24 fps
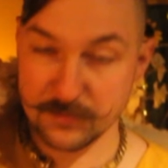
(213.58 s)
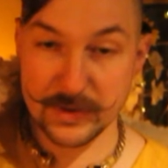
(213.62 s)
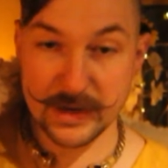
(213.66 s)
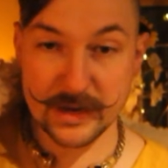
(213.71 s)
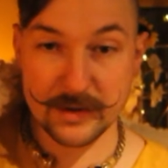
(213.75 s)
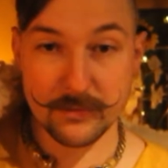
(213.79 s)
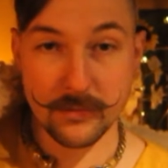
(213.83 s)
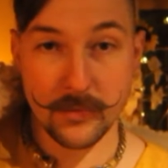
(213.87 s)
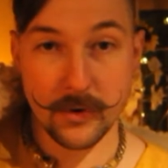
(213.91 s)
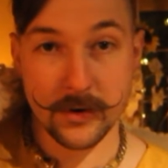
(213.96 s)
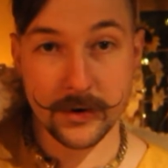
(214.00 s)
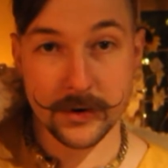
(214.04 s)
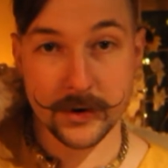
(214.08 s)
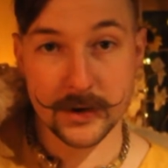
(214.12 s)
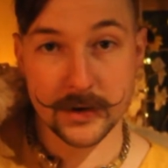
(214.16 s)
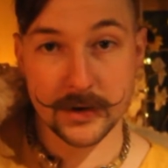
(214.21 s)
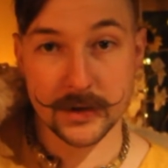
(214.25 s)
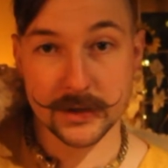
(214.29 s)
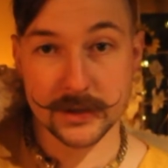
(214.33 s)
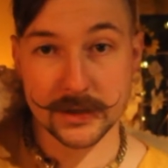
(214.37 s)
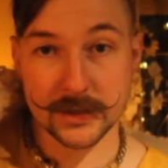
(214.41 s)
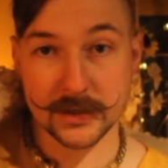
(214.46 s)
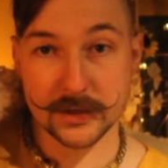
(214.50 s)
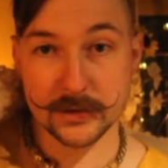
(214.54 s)
mead market
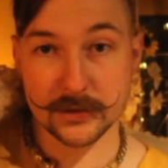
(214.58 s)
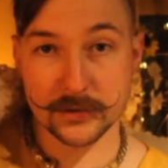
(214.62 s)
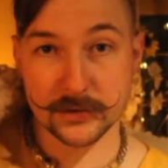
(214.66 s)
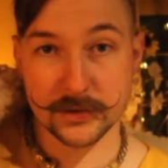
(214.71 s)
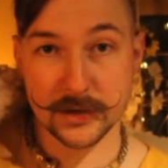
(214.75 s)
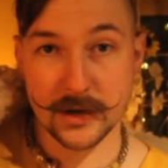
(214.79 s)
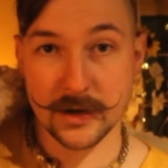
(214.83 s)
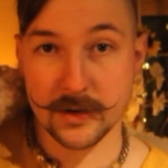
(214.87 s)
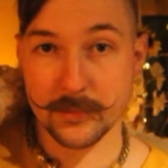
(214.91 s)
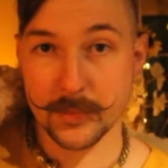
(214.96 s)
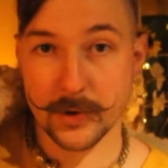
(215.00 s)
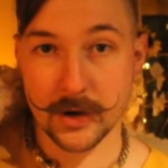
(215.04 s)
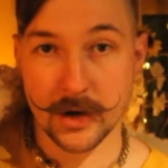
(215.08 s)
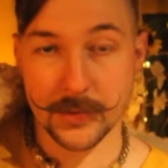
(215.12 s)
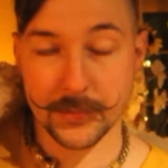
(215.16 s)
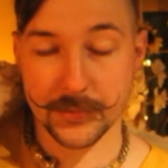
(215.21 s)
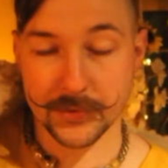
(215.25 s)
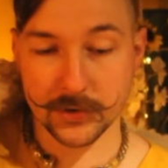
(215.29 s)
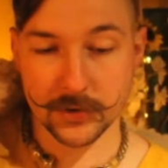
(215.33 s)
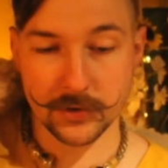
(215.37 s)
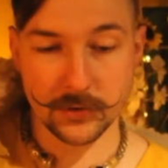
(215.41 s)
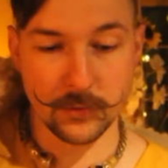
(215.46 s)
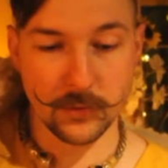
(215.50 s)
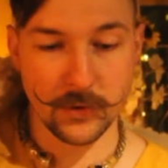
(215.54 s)
is still not a
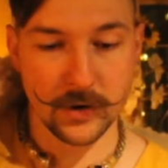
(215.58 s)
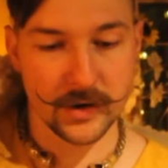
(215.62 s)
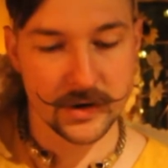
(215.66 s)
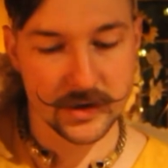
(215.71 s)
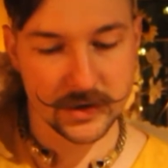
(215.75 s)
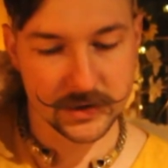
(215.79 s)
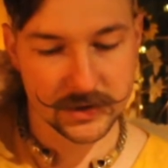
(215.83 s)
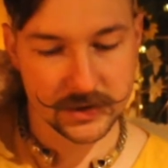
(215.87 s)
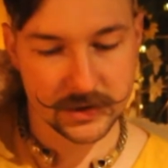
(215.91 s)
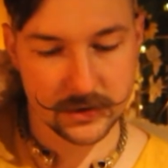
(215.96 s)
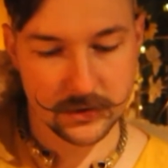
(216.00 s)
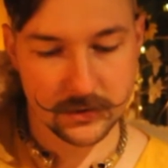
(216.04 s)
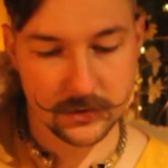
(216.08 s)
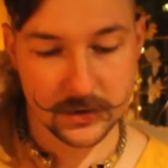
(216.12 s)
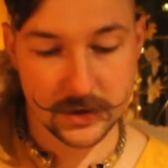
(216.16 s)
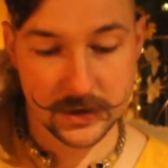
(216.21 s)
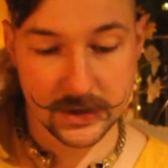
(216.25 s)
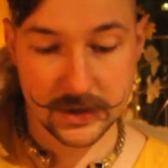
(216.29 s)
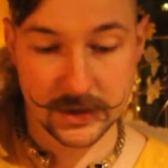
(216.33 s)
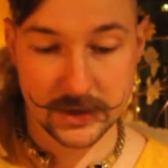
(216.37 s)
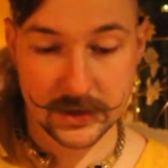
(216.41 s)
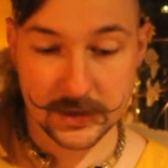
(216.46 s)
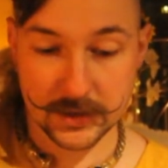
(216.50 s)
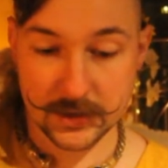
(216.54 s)
popular one, so
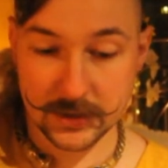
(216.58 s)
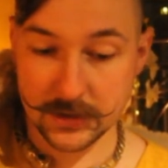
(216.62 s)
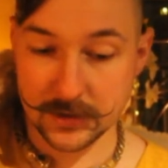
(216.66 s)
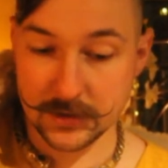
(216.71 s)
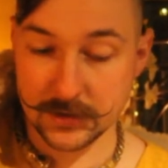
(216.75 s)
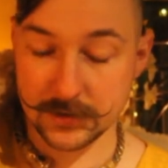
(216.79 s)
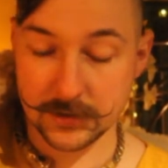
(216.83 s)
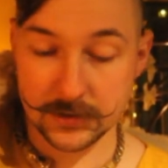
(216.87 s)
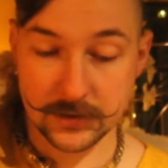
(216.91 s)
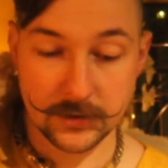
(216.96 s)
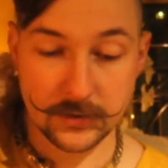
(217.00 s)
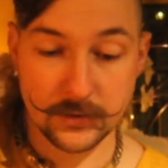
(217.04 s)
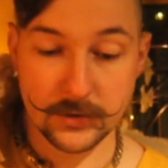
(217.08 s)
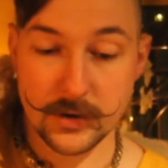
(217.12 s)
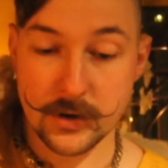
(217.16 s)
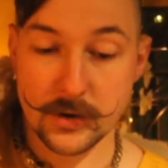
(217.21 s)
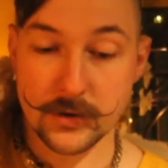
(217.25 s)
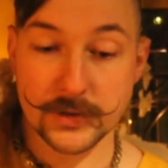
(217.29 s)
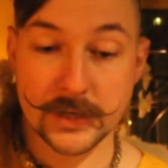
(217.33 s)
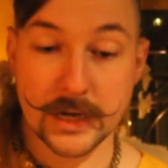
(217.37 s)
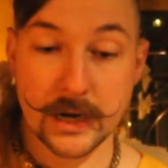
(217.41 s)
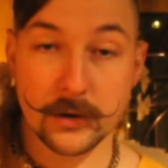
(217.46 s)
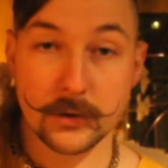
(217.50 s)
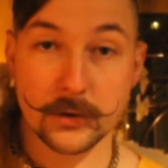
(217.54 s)
who
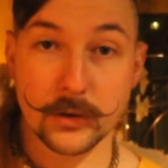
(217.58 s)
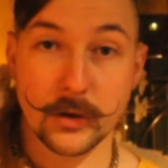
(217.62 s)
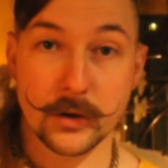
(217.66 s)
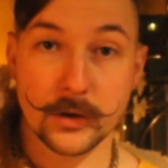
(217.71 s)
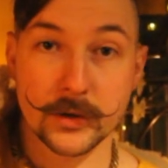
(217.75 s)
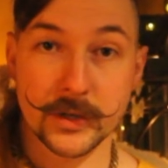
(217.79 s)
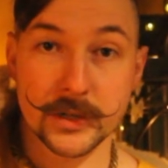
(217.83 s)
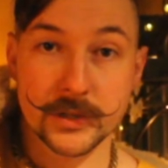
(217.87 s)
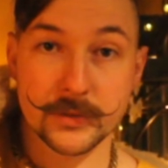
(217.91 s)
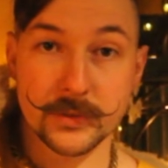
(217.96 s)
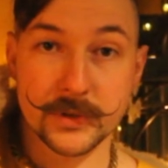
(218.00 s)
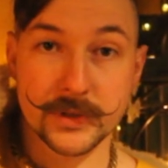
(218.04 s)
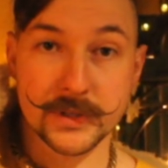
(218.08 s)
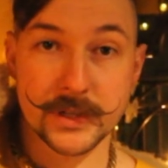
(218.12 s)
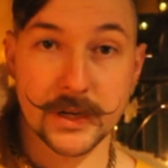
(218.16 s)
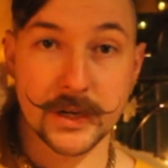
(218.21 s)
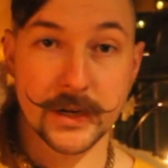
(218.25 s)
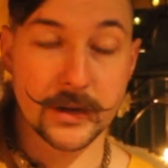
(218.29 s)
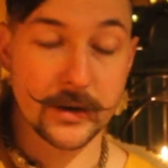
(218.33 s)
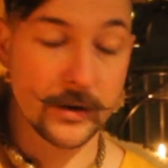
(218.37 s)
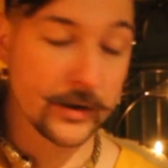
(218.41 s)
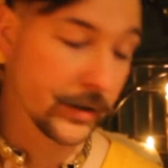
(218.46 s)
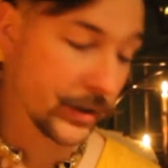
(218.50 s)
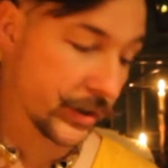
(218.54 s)
knows how long this was
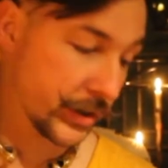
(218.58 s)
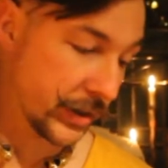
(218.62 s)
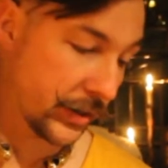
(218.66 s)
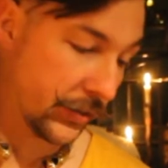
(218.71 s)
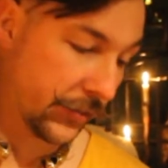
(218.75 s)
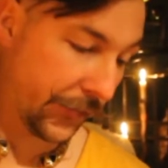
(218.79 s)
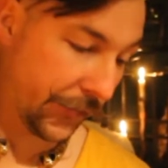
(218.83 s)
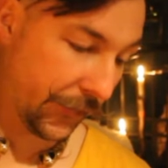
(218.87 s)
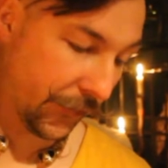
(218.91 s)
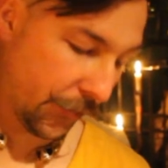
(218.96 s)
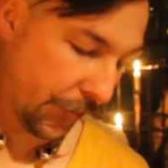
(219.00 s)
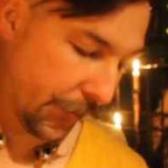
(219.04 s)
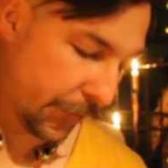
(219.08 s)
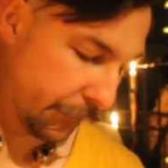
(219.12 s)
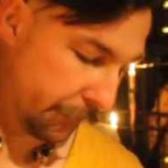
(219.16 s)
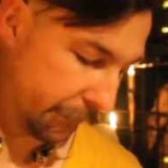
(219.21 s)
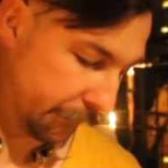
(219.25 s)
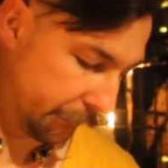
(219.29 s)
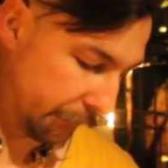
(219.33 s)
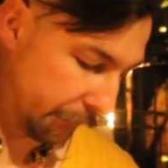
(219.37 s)
sitting on a shelf for.